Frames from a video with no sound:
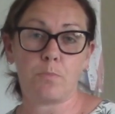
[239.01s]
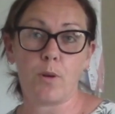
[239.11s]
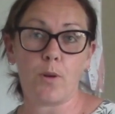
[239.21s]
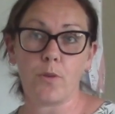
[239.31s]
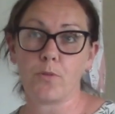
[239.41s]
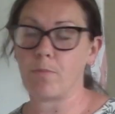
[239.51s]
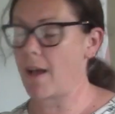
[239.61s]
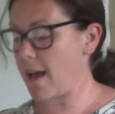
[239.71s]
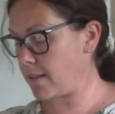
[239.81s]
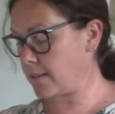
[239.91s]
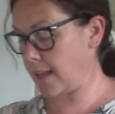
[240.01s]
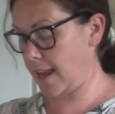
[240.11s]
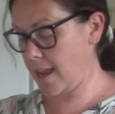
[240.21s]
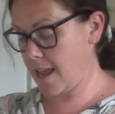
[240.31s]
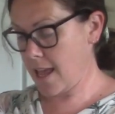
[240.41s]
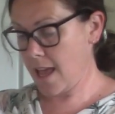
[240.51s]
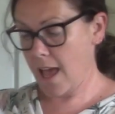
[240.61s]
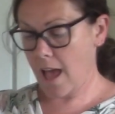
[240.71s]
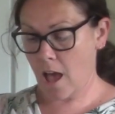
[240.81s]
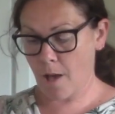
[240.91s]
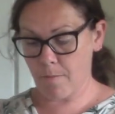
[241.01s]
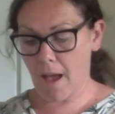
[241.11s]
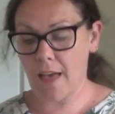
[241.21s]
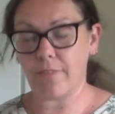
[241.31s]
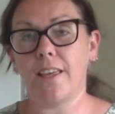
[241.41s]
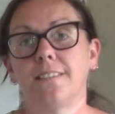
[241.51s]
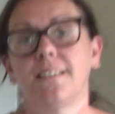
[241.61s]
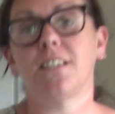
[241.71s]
pork from Aldi. And these are the